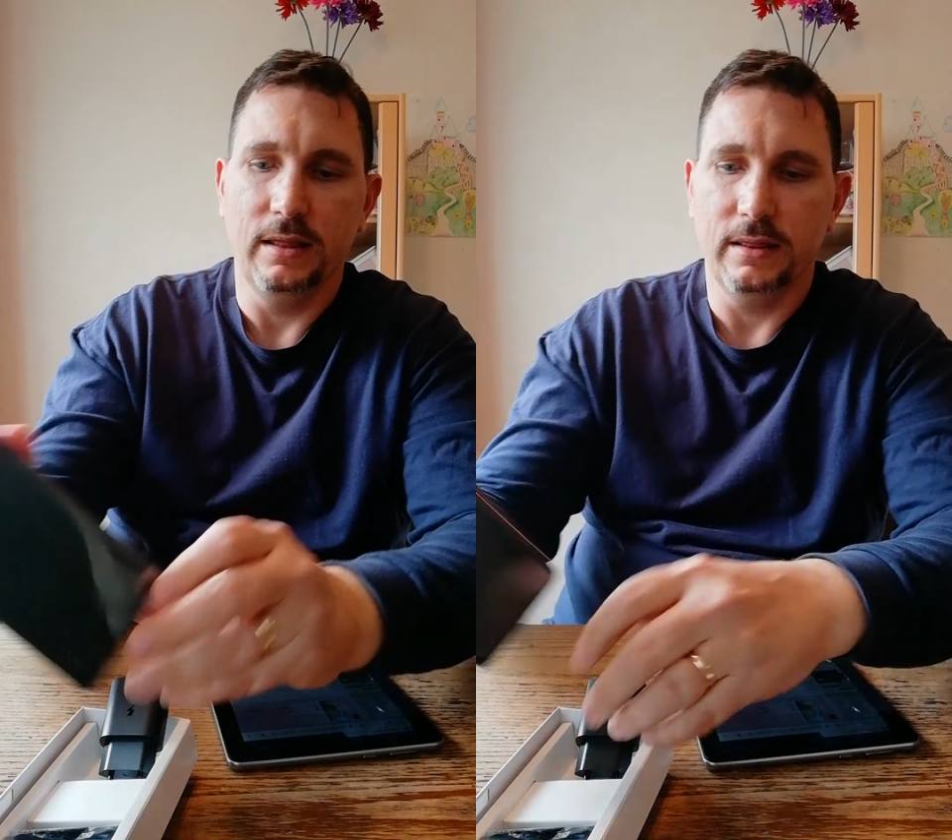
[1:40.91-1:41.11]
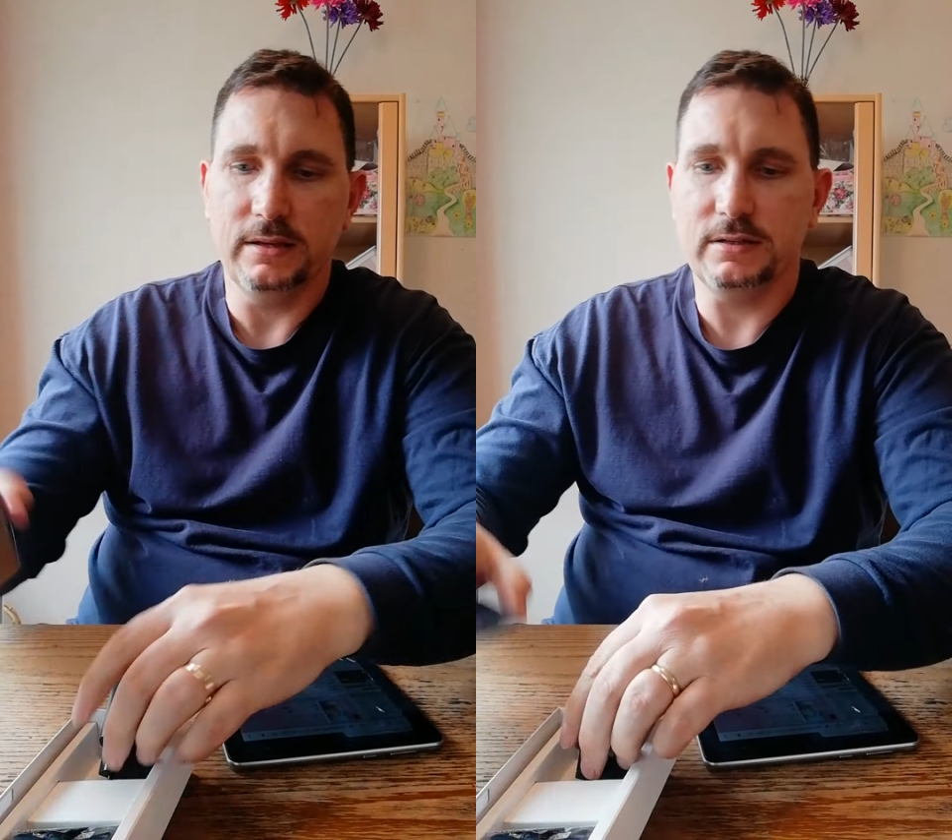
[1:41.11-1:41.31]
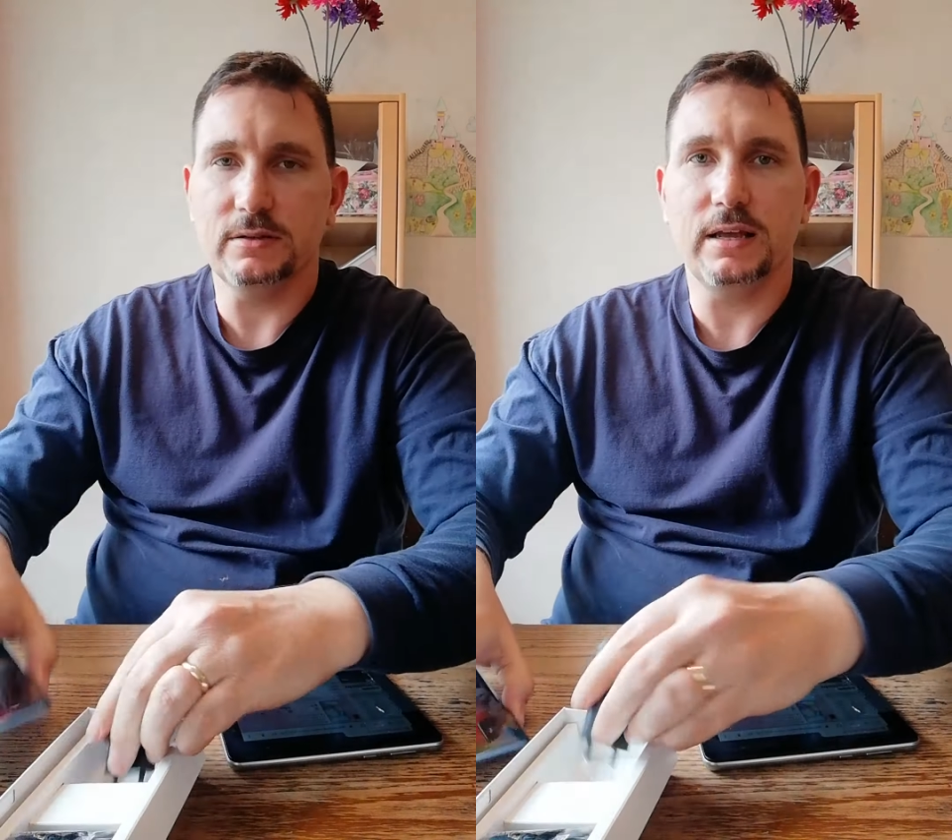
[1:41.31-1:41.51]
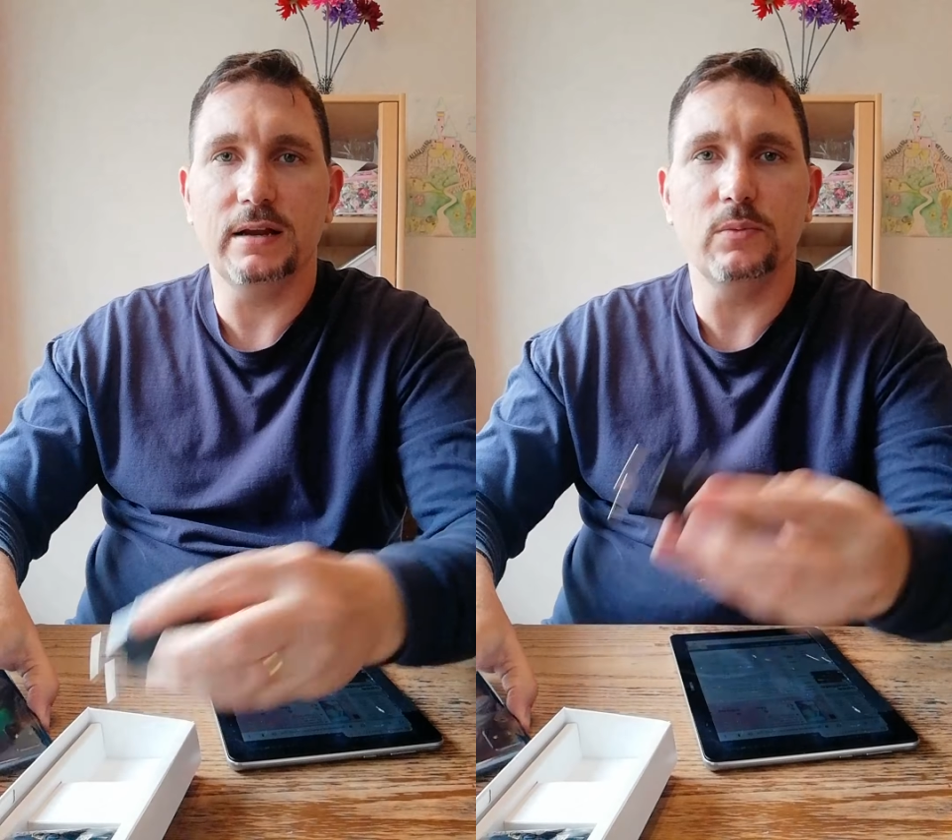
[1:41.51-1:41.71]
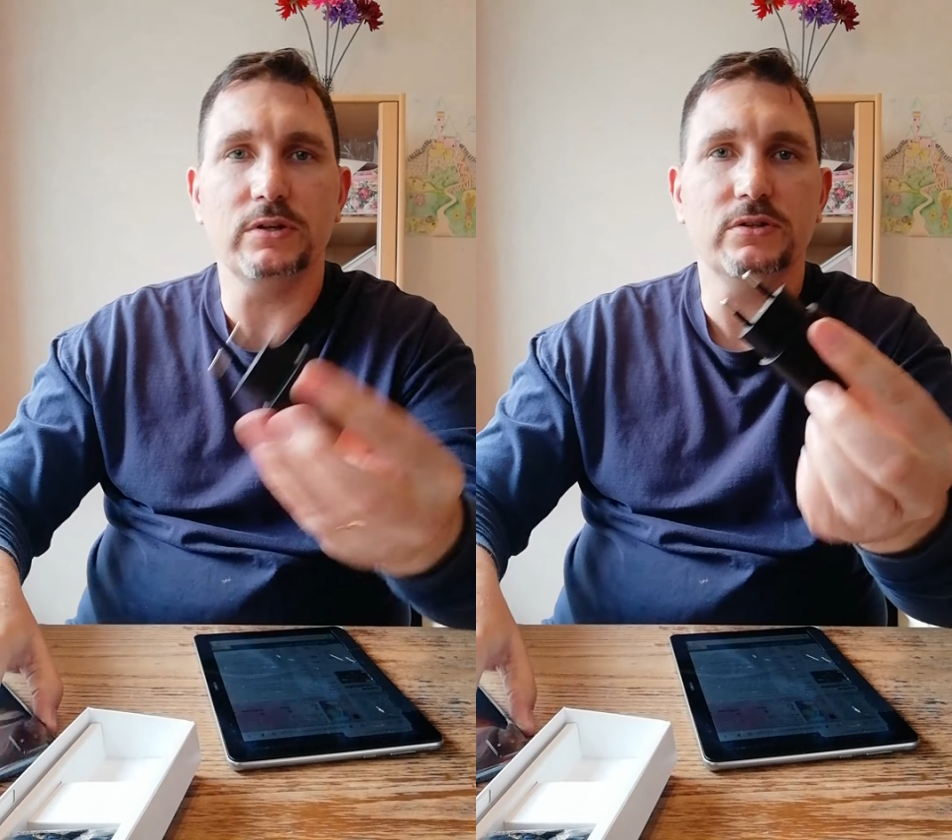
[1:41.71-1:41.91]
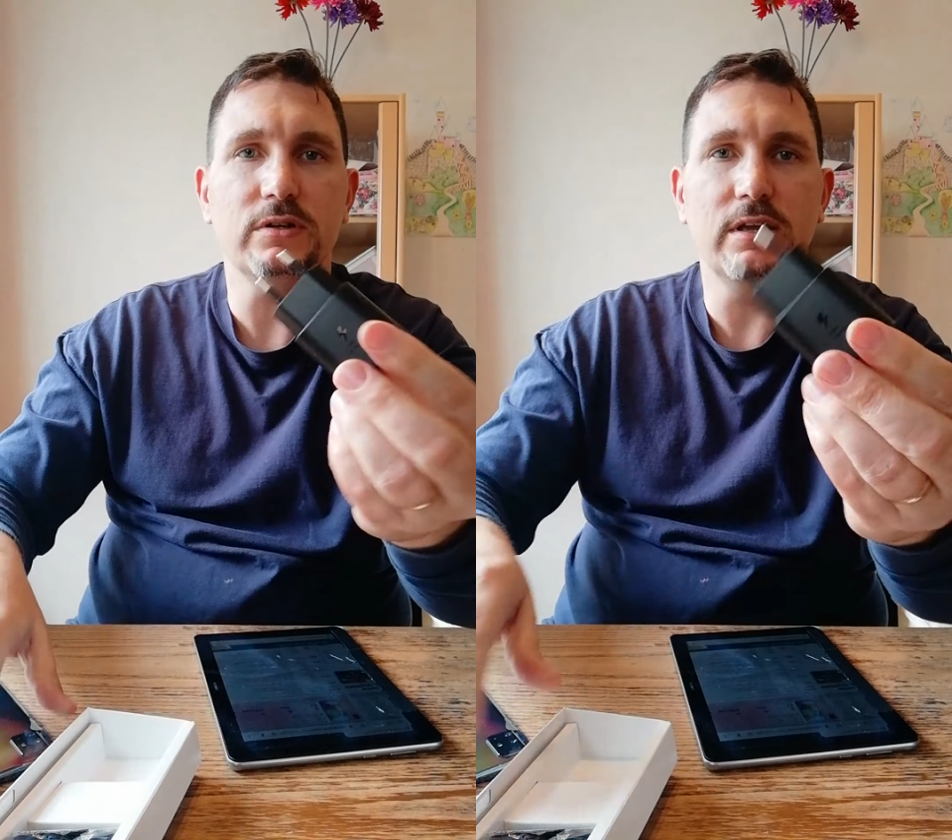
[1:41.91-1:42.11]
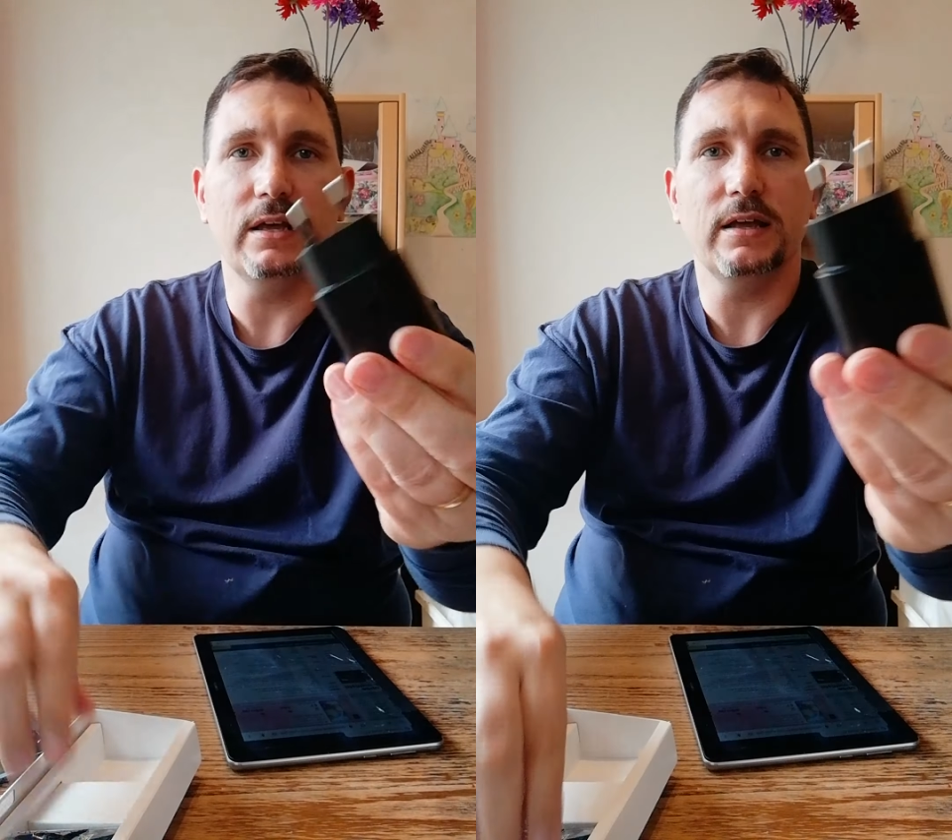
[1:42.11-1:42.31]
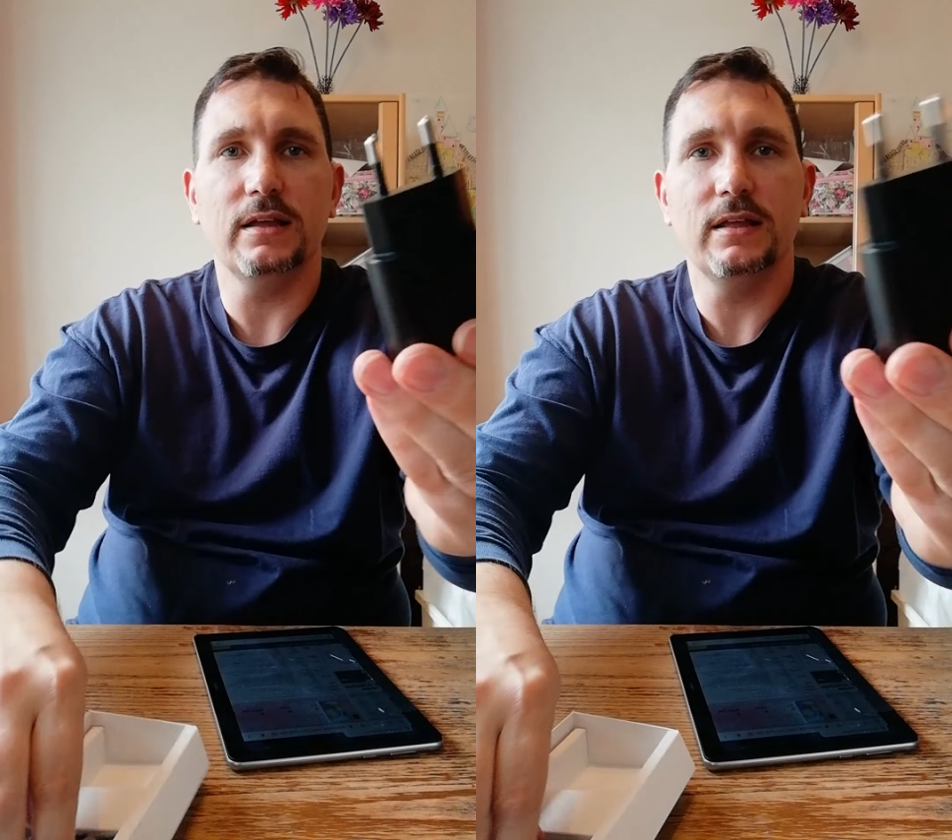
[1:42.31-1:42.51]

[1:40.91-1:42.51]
this is kind of what you get